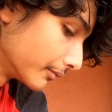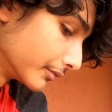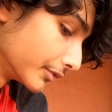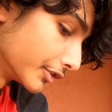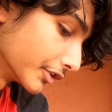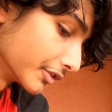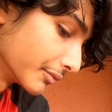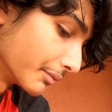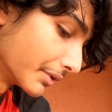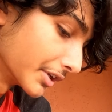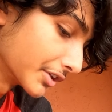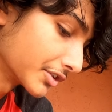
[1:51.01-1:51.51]

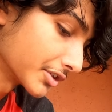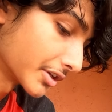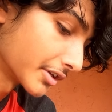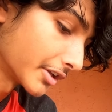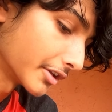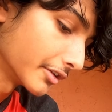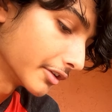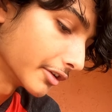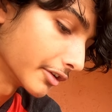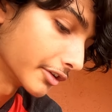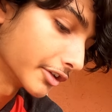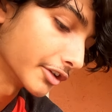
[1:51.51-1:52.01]
Just make sure
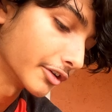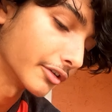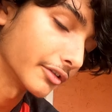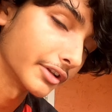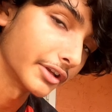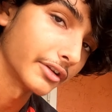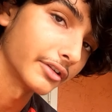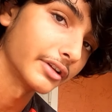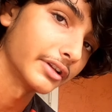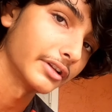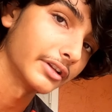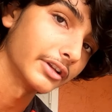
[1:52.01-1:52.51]
that
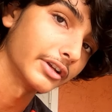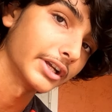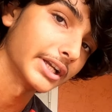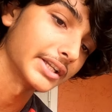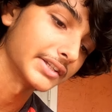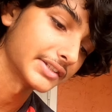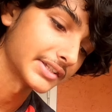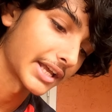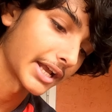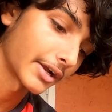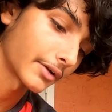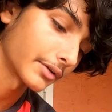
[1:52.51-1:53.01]
they're
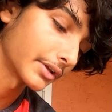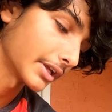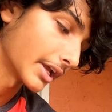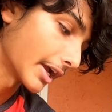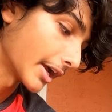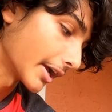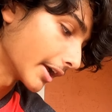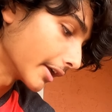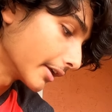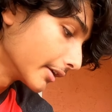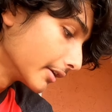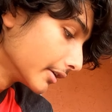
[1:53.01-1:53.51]
exactly
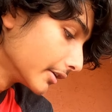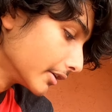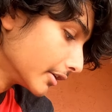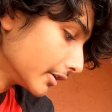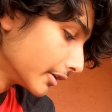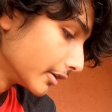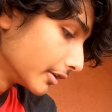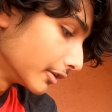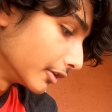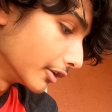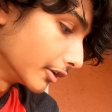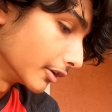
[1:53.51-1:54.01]
at
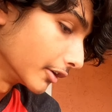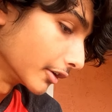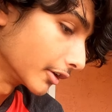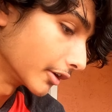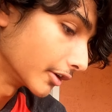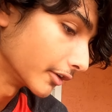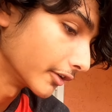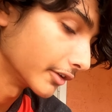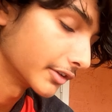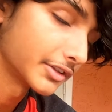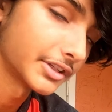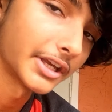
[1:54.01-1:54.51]

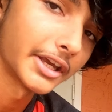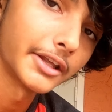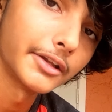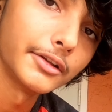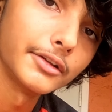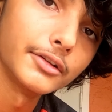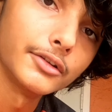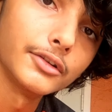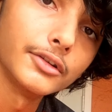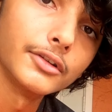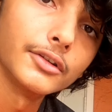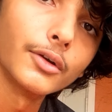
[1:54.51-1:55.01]
the
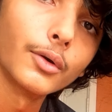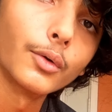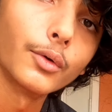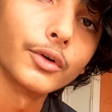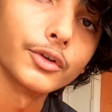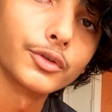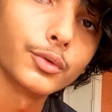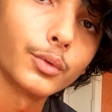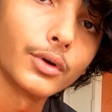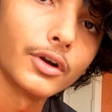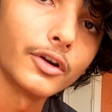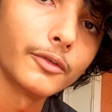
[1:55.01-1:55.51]
10
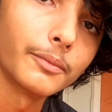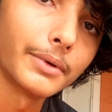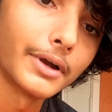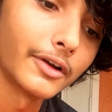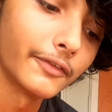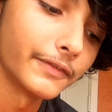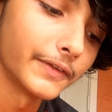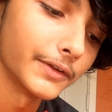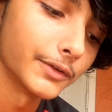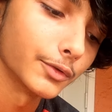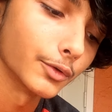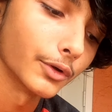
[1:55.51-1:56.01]
or 12
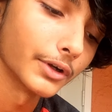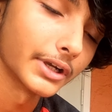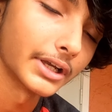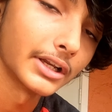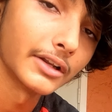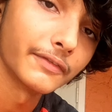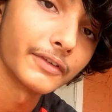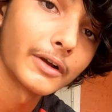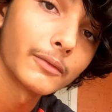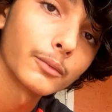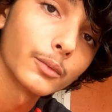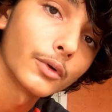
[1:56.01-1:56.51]
pound-feet of torque. And
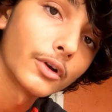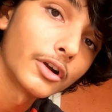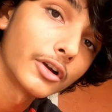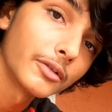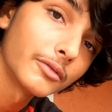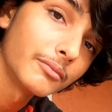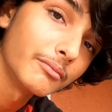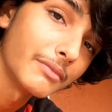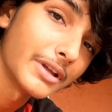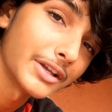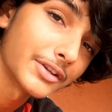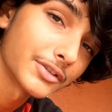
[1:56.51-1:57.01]
if I'm
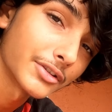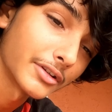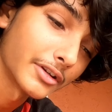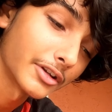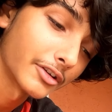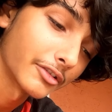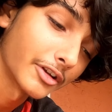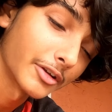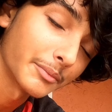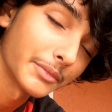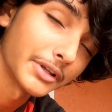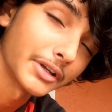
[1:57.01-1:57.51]
wrong, make sure to
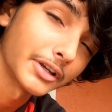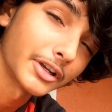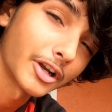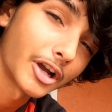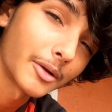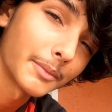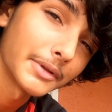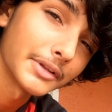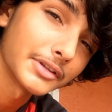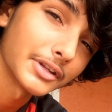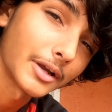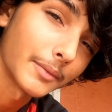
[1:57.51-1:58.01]
correct me in the
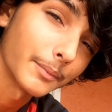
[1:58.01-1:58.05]
comments.